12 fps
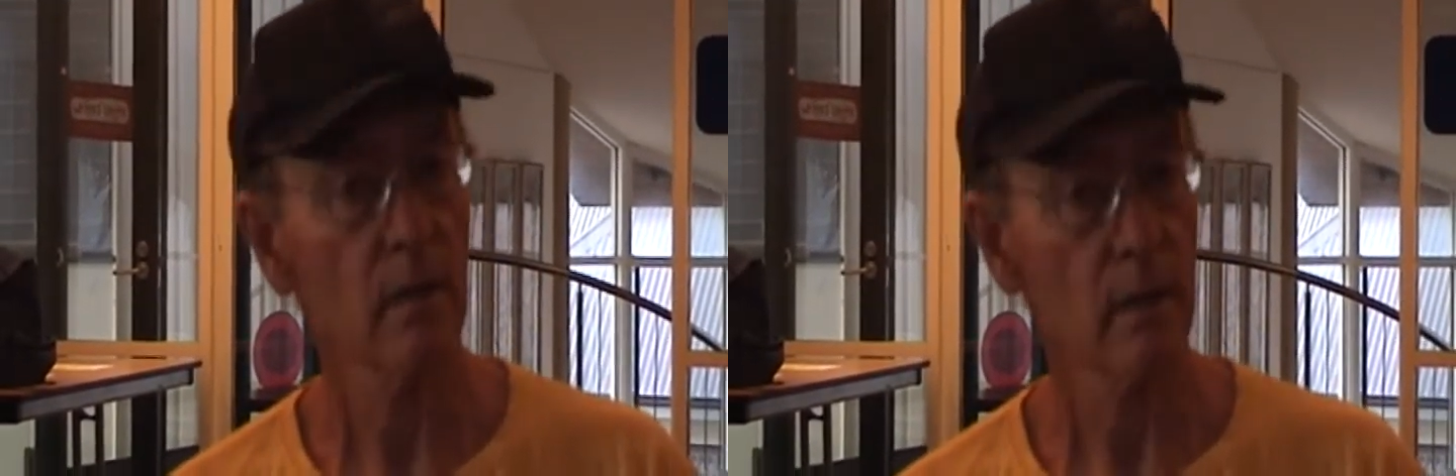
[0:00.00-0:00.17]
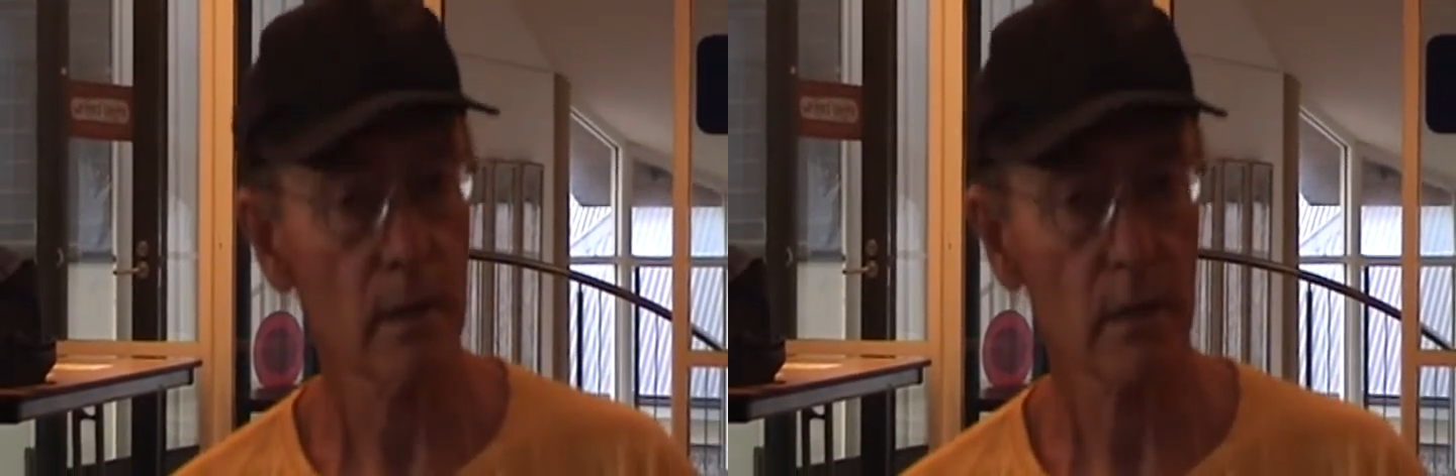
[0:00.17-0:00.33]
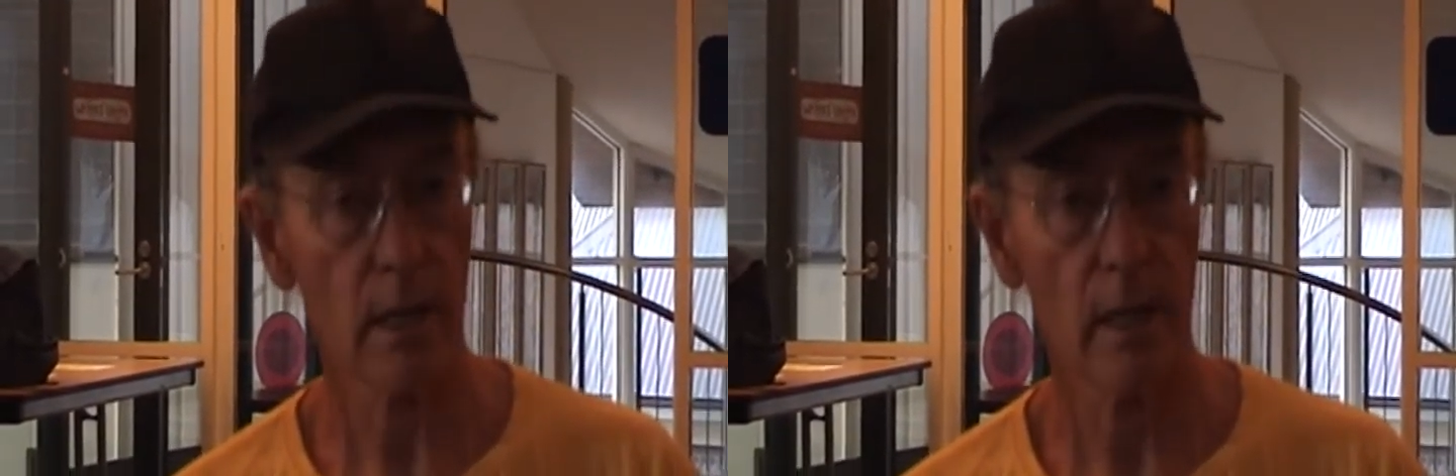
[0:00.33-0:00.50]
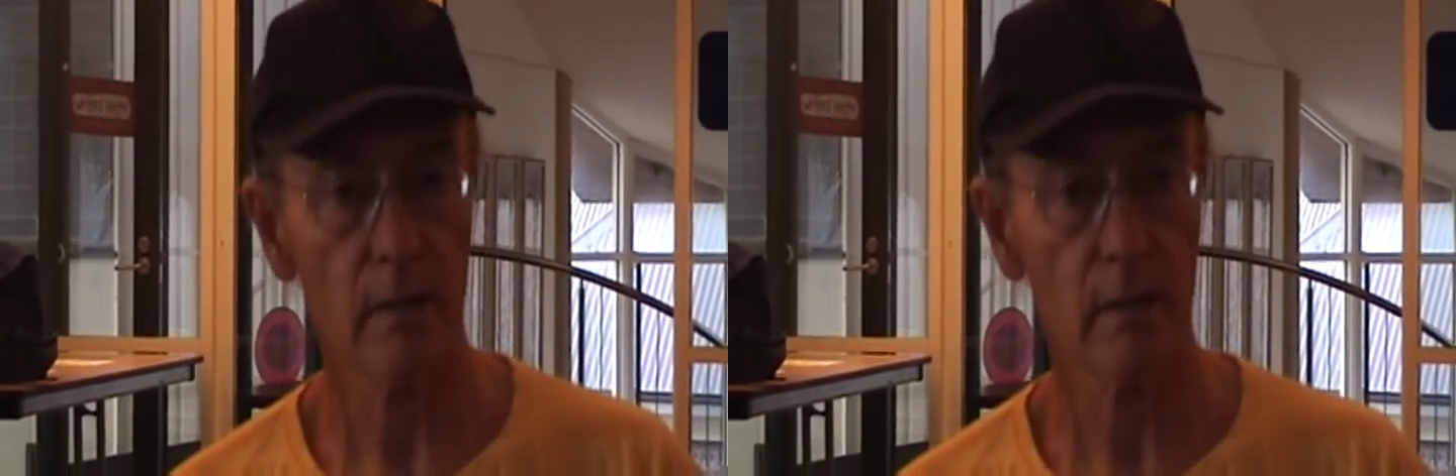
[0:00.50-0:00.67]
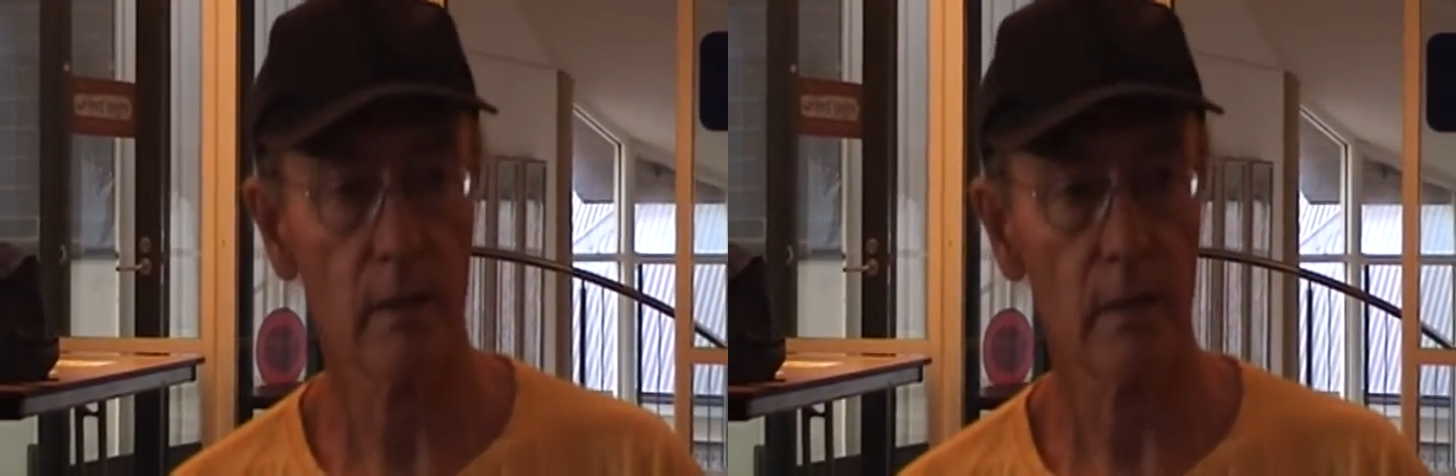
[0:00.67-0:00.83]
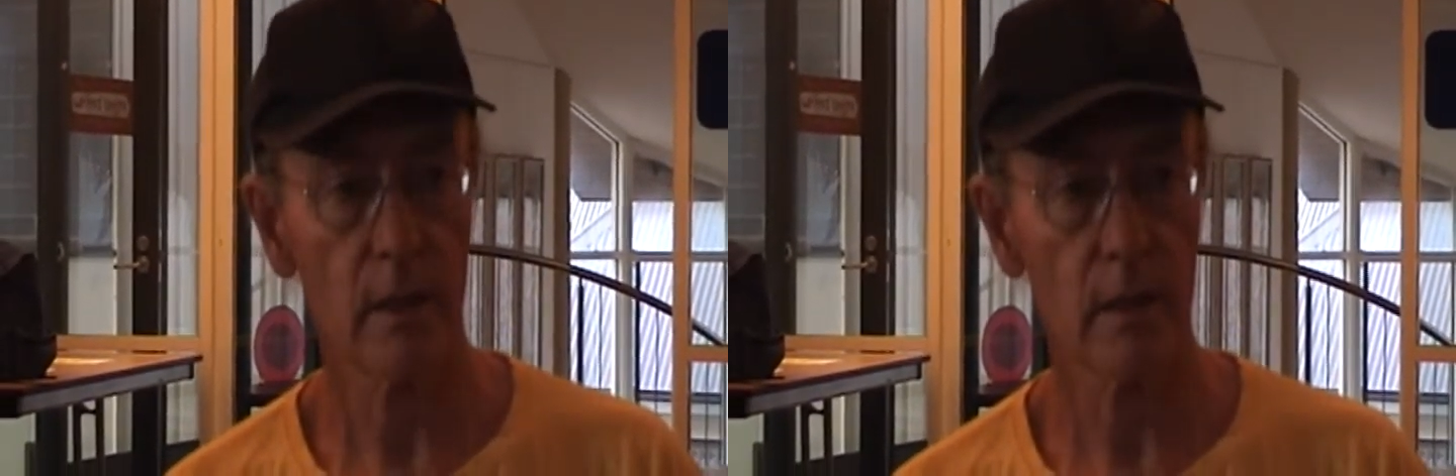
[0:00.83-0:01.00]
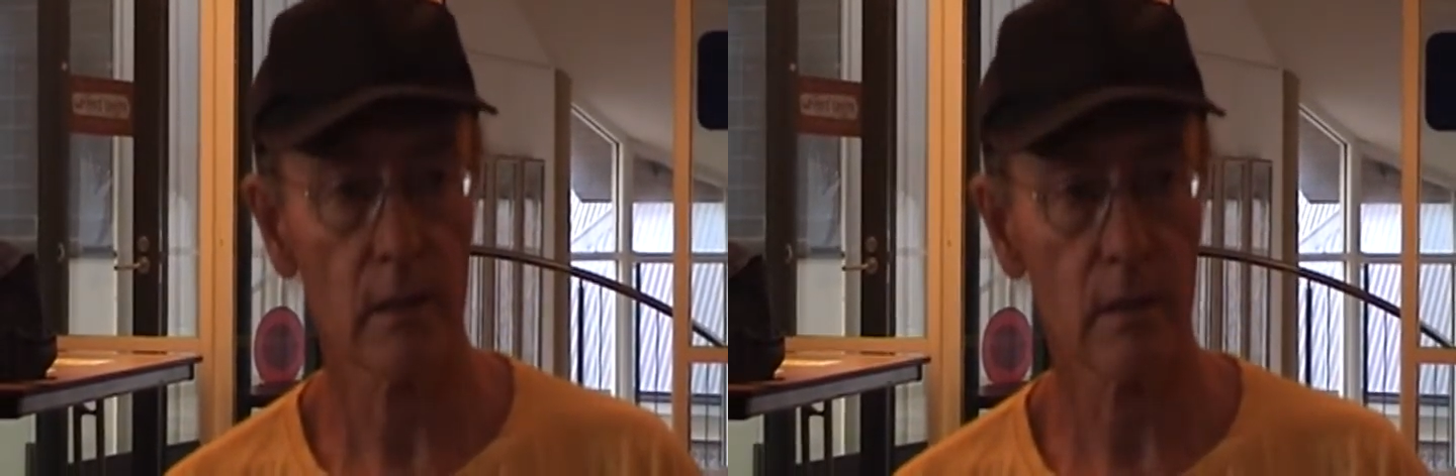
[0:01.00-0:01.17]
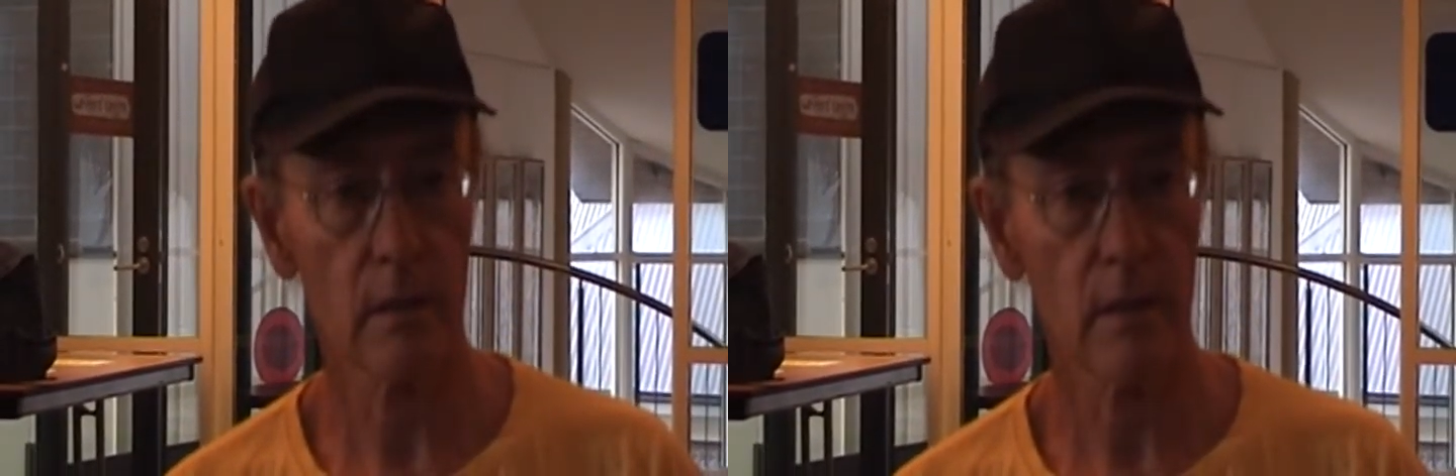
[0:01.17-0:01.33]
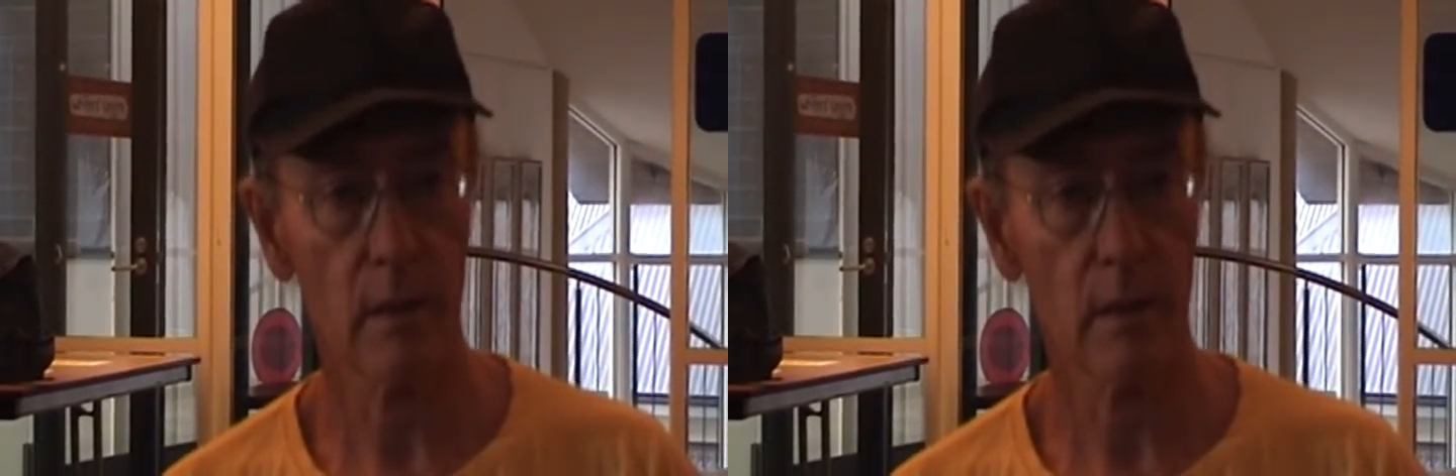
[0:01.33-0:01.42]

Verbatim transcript: This can, these